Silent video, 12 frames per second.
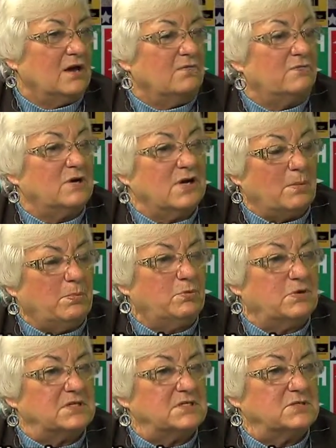For a couple
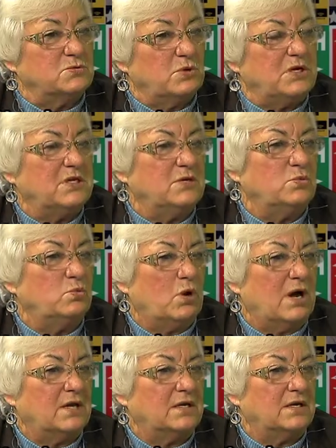reasons. We didn't
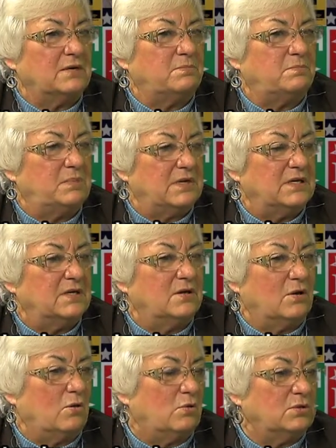want a big
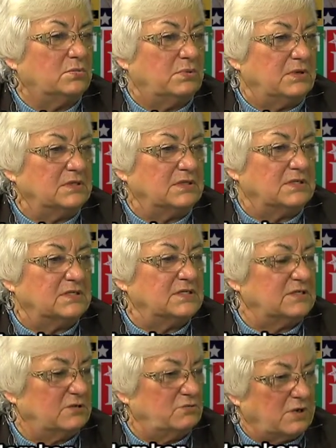old building
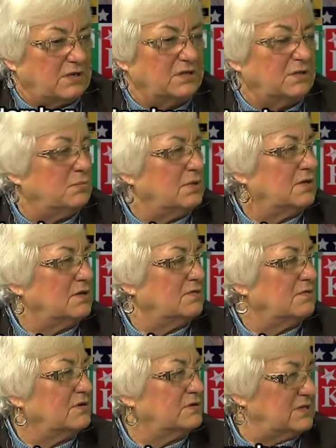sitting right in the middle
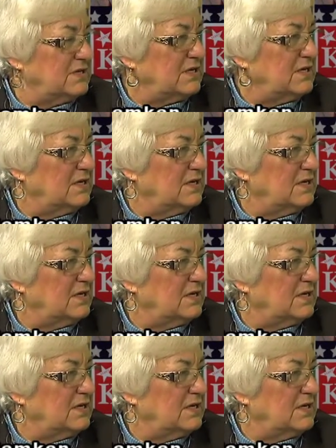of our city.